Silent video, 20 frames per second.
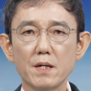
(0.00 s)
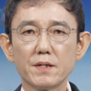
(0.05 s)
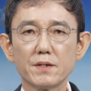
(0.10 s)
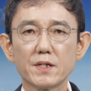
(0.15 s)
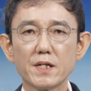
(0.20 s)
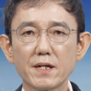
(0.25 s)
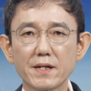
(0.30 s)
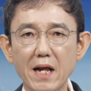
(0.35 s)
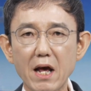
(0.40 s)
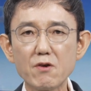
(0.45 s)

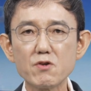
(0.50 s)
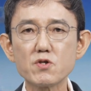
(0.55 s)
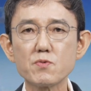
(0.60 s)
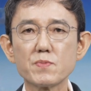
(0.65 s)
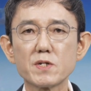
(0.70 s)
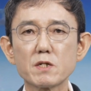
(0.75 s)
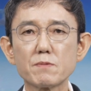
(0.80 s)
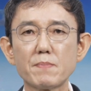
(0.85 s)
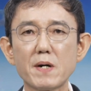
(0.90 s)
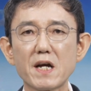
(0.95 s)
The
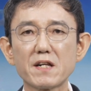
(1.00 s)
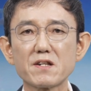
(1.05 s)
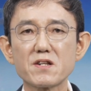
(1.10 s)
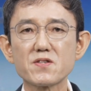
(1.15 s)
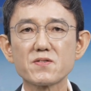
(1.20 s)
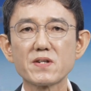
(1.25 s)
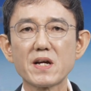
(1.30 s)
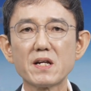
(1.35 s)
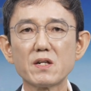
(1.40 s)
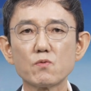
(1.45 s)
announcement by the
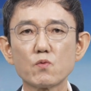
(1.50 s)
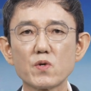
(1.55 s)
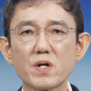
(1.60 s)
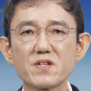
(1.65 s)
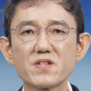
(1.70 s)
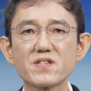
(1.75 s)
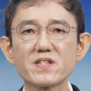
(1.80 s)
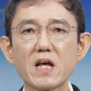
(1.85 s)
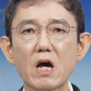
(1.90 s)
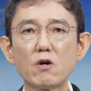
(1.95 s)

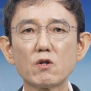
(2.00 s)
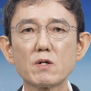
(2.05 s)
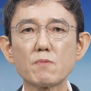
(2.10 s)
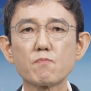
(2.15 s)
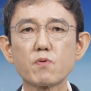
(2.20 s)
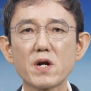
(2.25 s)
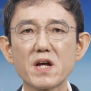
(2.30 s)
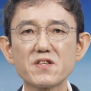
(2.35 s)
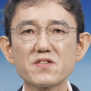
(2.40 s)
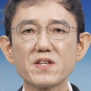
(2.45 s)
state-run Saudi
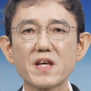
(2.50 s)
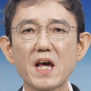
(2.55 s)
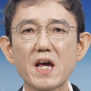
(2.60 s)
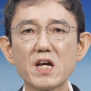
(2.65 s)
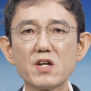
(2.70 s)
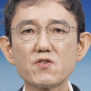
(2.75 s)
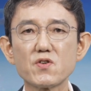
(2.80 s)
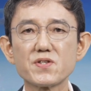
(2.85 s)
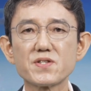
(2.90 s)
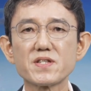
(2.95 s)
press
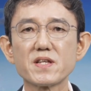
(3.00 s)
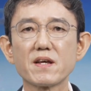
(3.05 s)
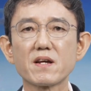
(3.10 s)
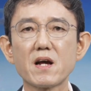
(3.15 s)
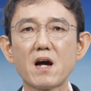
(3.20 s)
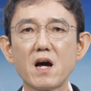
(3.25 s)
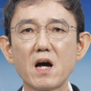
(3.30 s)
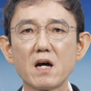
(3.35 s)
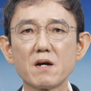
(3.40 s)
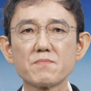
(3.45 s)
agency
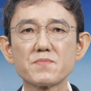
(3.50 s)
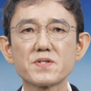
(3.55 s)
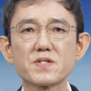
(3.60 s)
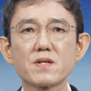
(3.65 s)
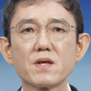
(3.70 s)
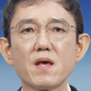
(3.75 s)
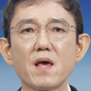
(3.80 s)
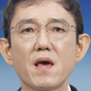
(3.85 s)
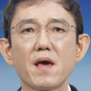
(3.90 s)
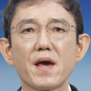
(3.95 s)

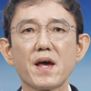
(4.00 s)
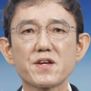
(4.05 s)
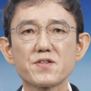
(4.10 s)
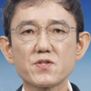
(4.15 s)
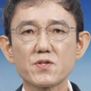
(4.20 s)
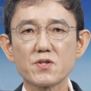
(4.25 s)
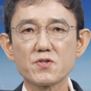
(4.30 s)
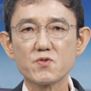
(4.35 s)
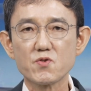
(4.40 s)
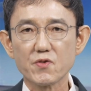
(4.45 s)
comes
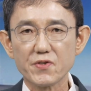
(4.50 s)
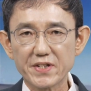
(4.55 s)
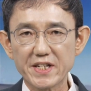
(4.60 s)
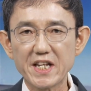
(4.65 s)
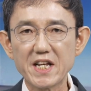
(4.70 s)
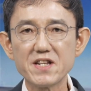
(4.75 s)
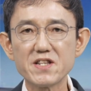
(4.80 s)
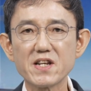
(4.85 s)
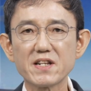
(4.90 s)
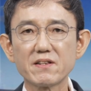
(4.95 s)
as the
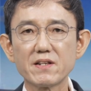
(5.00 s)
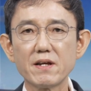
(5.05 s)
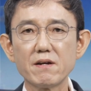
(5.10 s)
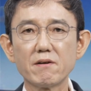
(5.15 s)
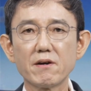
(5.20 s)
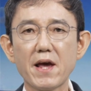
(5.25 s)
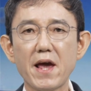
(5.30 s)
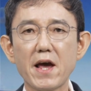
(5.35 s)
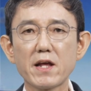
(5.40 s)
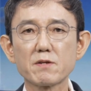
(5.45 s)
strategic
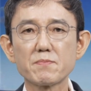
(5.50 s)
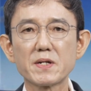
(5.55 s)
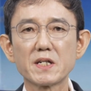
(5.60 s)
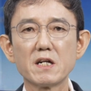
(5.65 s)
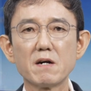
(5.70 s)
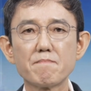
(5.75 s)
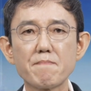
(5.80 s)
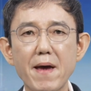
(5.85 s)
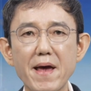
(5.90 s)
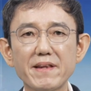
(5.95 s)
deal had been
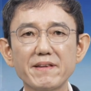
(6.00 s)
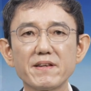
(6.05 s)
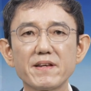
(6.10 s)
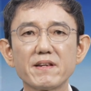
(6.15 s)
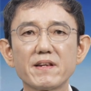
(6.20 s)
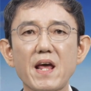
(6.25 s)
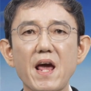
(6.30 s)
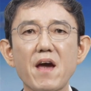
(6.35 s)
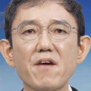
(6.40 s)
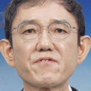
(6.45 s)

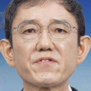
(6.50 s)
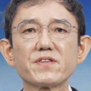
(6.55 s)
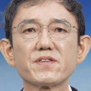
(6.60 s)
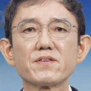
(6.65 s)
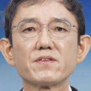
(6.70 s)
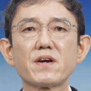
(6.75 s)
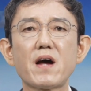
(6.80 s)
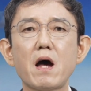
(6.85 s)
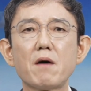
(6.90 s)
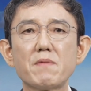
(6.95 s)
upended
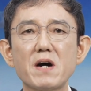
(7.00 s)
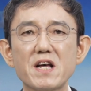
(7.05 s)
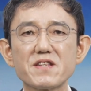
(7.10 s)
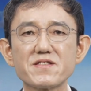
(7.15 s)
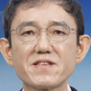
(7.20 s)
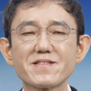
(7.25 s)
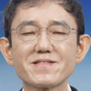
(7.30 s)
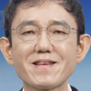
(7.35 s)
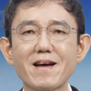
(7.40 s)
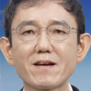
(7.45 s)
after
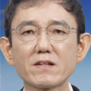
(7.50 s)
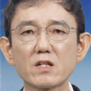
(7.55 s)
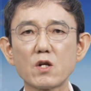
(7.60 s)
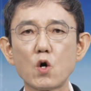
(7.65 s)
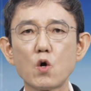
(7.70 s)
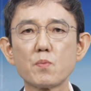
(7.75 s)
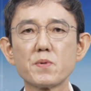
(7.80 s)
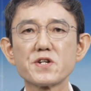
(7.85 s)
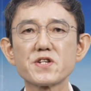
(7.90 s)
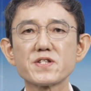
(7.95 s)
Hamas's
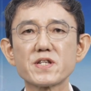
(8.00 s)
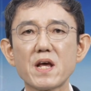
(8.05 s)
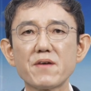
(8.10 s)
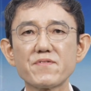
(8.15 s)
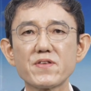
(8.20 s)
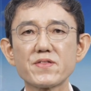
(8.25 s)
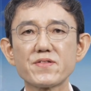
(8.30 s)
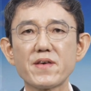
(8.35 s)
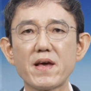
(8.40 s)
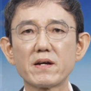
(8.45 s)
October
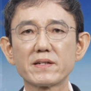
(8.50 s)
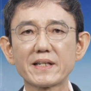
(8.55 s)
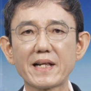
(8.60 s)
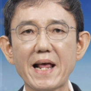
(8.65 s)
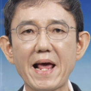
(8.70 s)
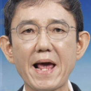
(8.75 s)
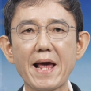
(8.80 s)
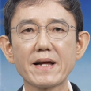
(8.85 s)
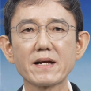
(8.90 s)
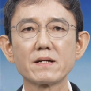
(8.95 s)
7th
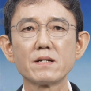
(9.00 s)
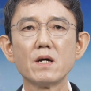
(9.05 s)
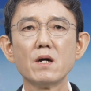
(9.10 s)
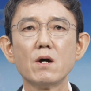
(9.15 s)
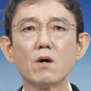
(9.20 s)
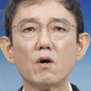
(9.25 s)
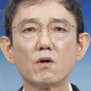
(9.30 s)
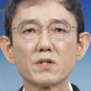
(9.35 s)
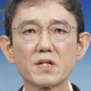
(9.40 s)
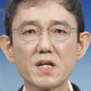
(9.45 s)
attack
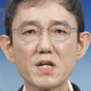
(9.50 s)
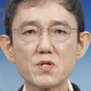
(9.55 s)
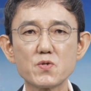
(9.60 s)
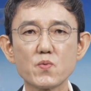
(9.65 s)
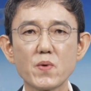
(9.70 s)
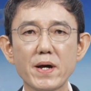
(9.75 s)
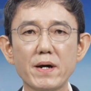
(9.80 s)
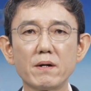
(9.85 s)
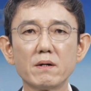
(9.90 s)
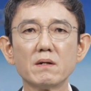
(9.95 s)
on
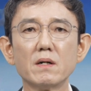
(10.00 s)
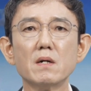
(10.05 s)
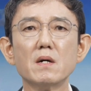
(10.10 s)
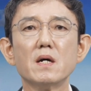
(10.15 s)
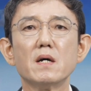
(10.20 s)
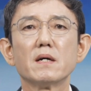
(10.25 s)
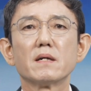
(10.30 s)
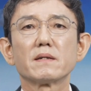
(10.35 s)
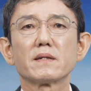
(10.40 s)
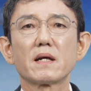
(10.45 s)
Israel
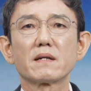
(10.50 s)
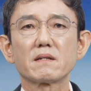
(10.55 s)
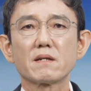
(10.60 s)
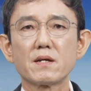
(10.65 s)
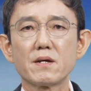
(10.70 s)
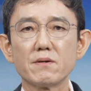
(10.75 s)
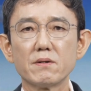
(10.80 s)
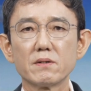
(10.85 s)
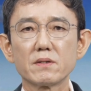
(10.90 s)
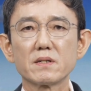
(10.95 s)
that
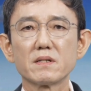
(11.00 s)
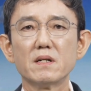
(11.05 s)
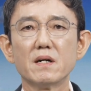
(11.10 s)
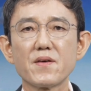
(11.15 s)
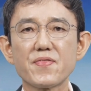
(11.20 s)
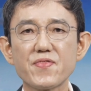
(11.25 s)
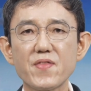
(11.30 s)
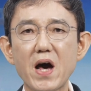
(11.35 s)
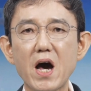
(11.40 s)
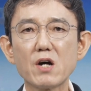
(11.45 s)
killed
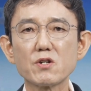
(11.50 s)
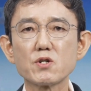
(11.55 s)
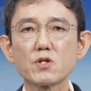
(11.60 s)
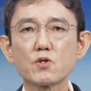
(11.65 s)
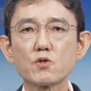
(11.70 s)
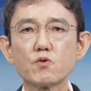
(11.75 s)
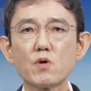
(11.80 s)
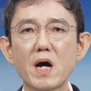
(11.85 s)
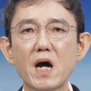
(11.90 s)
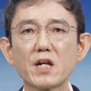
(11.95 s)

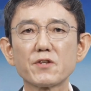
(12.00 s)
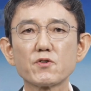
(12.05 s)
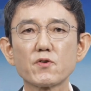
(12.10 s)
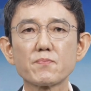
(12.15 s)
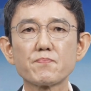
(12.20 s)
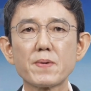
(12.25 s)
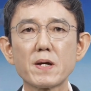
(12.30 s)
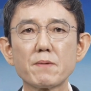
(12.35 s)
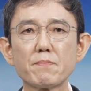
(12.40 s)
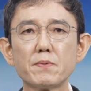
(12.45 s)

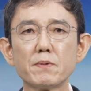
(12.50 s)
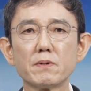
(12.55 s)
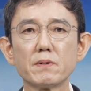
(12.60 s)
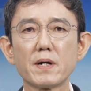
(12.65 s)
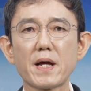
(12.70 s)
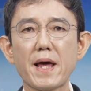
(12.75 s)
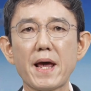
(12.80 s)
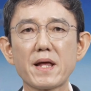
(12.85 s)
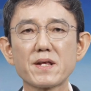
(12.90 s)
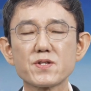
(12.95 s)
1,200
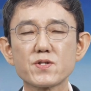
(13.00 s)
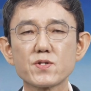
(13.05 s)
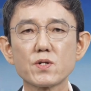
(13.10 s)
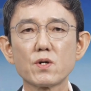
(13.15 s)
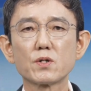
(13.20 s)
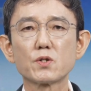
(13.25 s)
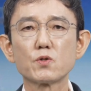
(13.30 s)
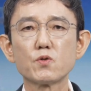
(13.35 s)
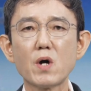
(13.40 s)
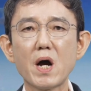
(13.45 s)
people and
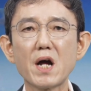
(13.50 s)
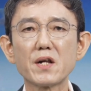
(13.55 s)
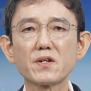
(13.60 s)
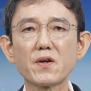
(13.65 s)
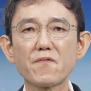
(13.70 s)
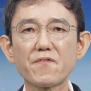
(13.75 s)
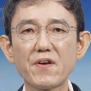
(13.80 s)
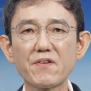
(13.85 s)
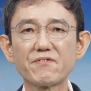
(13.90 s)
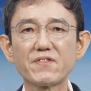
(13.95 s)
saw
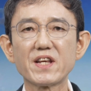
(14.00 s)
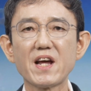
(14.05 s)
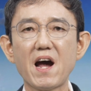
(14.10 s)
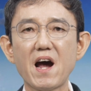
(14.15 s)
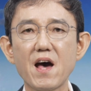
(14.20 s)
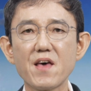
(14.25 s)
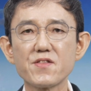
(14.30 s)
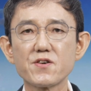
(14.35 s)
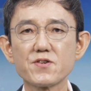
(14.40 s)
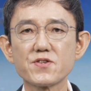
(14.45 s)
250
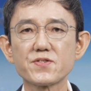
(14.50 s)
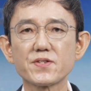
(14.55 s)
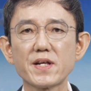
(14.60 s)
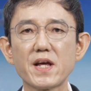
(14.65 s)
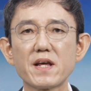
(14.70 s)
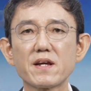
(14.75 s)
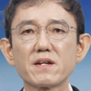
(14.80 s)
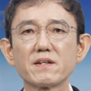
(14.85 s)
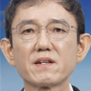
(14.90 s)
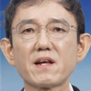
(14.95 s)
others
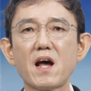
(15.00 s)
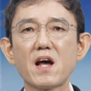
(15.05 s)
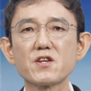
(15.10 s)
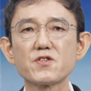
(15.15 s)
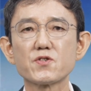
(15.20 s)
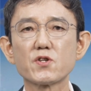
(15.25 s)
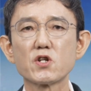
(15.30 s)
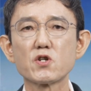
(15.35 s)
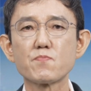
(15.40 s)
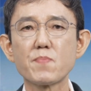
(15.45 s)
taken
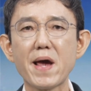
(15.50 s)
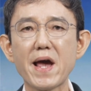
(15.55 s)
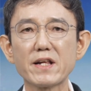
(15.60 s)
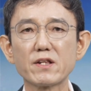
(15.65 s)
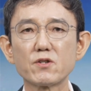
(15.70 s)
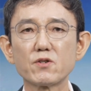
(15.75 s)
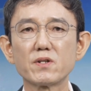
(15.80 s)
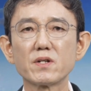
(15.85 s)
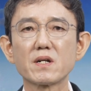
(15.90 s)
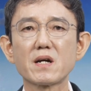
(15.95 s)
hostage
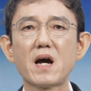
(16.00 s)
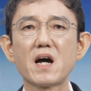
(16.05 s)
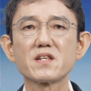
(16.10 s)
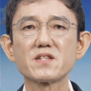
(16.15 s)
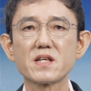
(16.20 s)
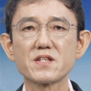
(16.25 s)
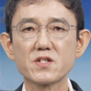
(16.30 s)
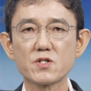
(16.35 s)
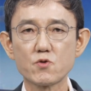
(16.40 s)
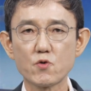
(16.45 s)
back to the
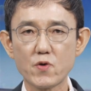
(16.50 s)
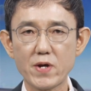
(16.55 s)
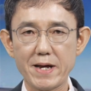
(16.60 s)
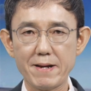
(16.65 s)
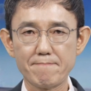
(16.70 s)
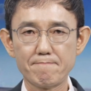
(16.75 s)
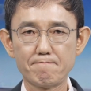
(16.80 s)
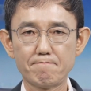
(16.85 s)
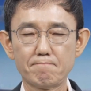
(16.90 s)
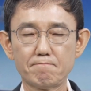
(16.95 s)
Gaza
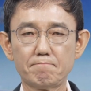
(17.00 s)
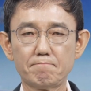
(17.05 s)
Strip.